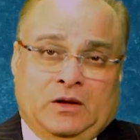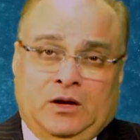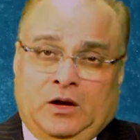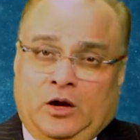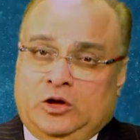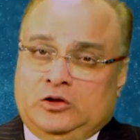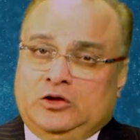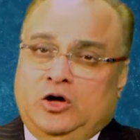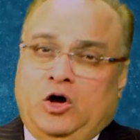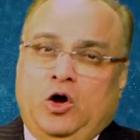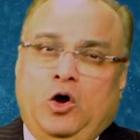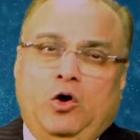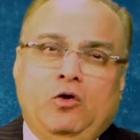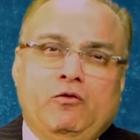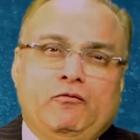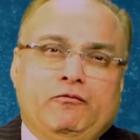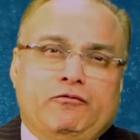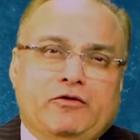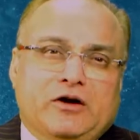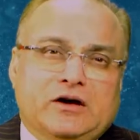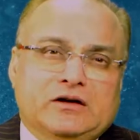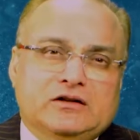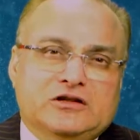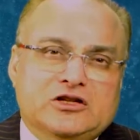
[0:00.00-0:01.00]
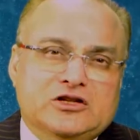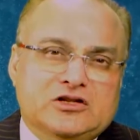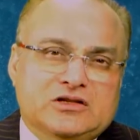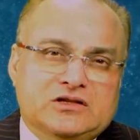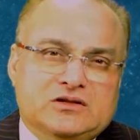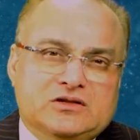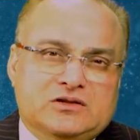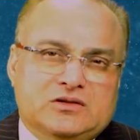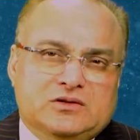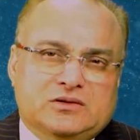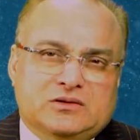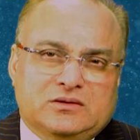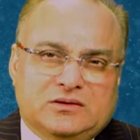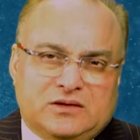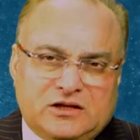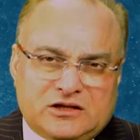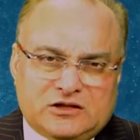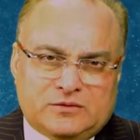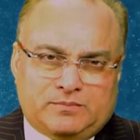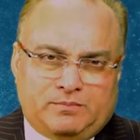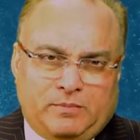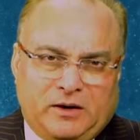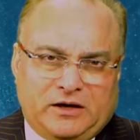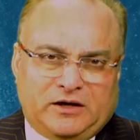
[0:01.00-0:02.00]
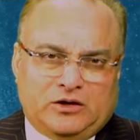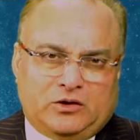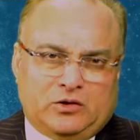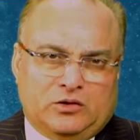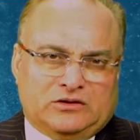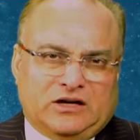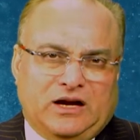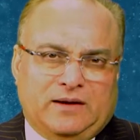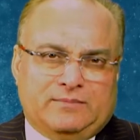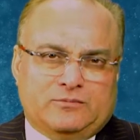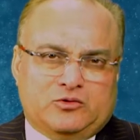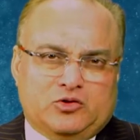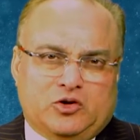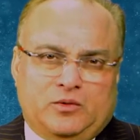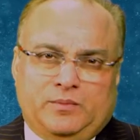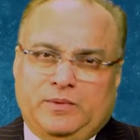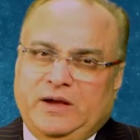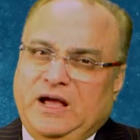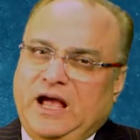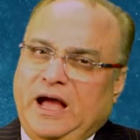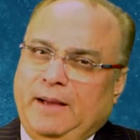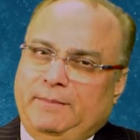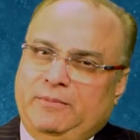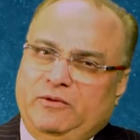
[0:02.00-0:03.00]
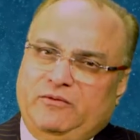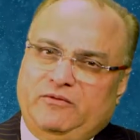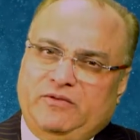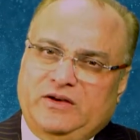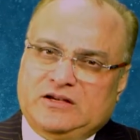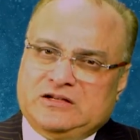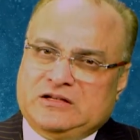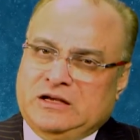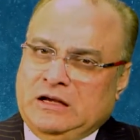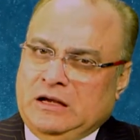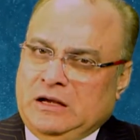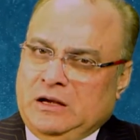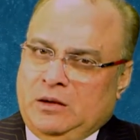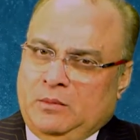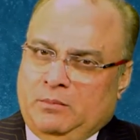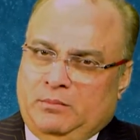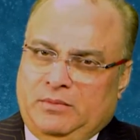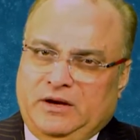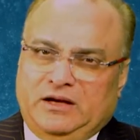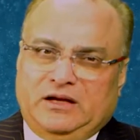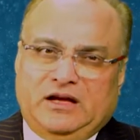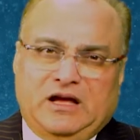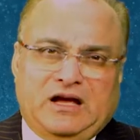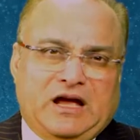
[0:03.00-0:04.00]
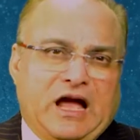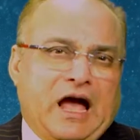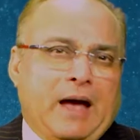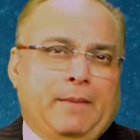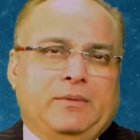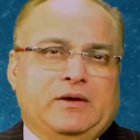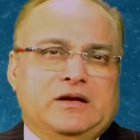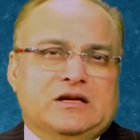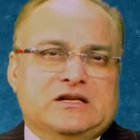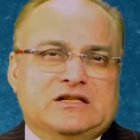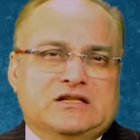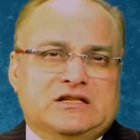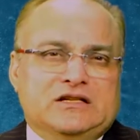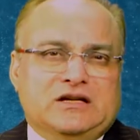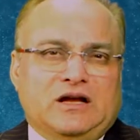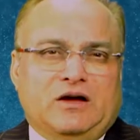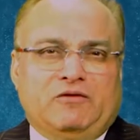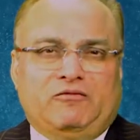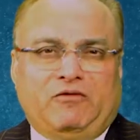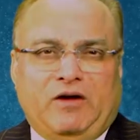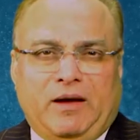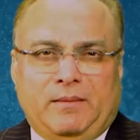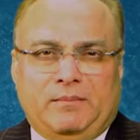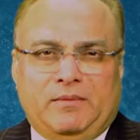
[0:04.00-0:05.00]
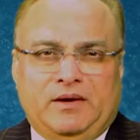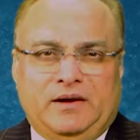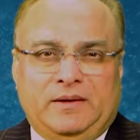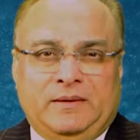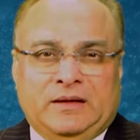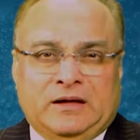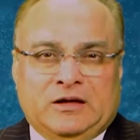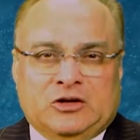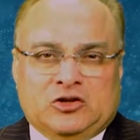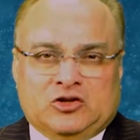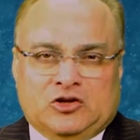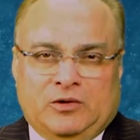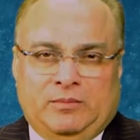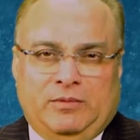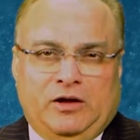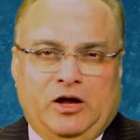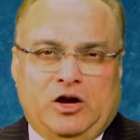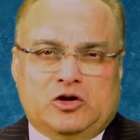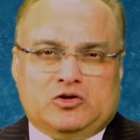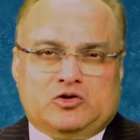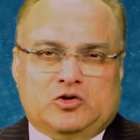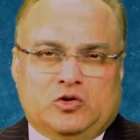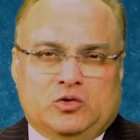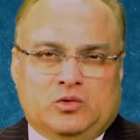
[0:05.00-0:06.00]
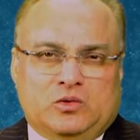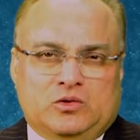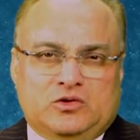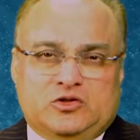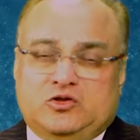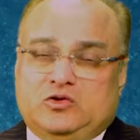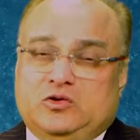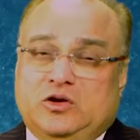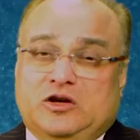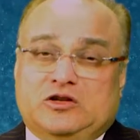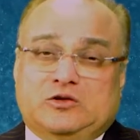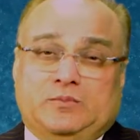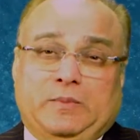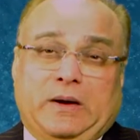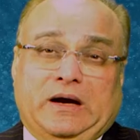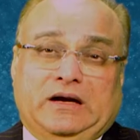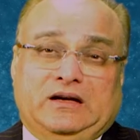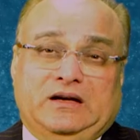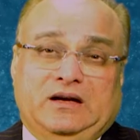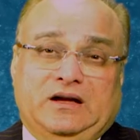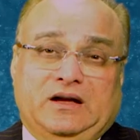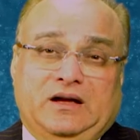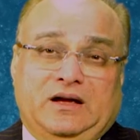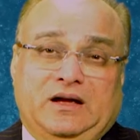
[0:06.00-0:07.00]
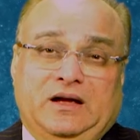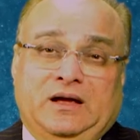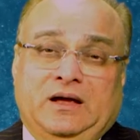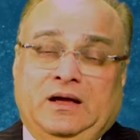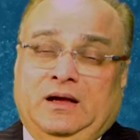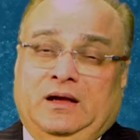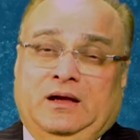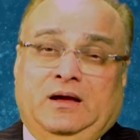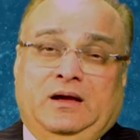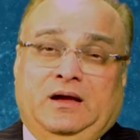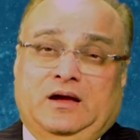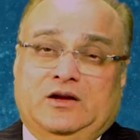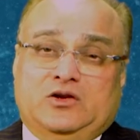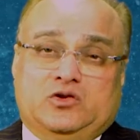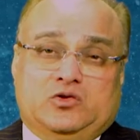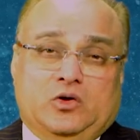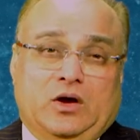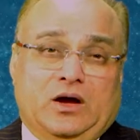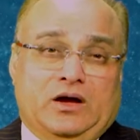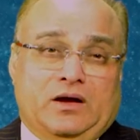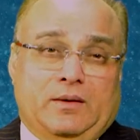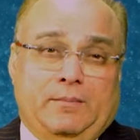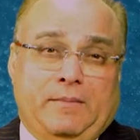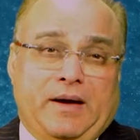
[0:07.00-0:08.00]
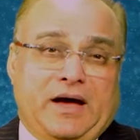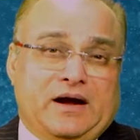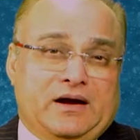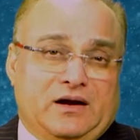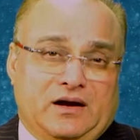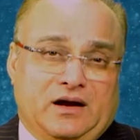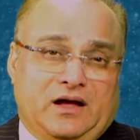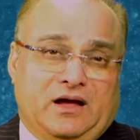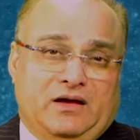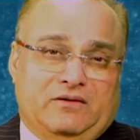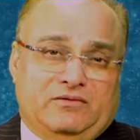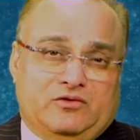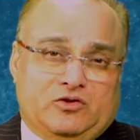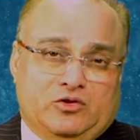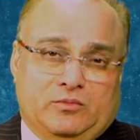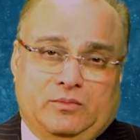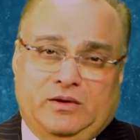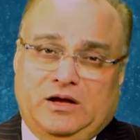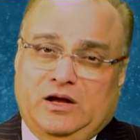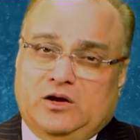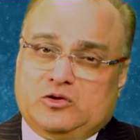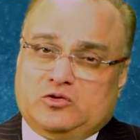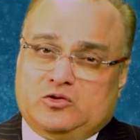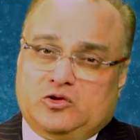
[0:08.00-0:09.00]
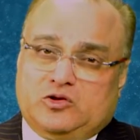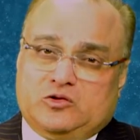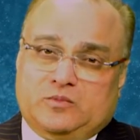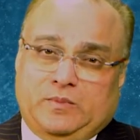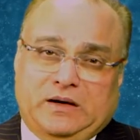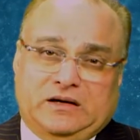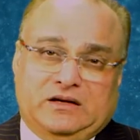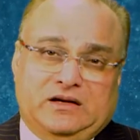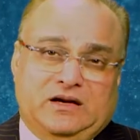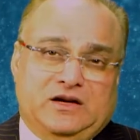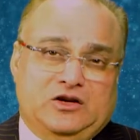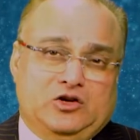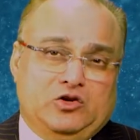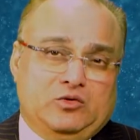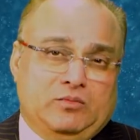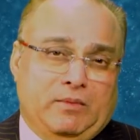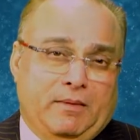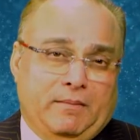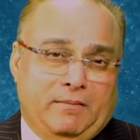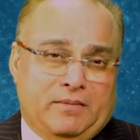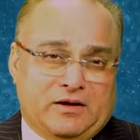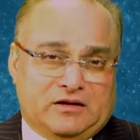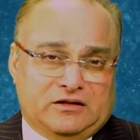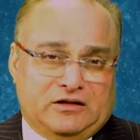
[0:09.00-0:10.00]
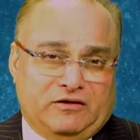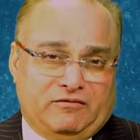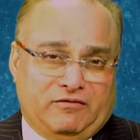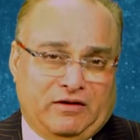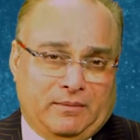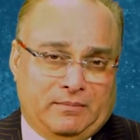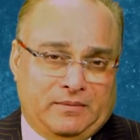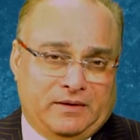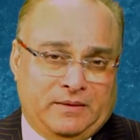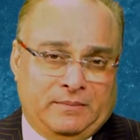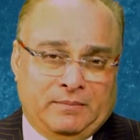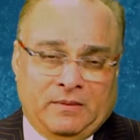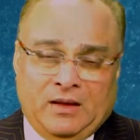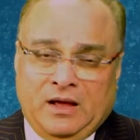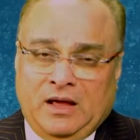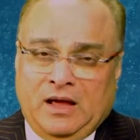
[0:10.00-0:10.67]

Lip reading: On the home front, this particular time should be a happy phase, bringing happiness in a family. You may also enjoying a married life. You may also expect a new member in the family.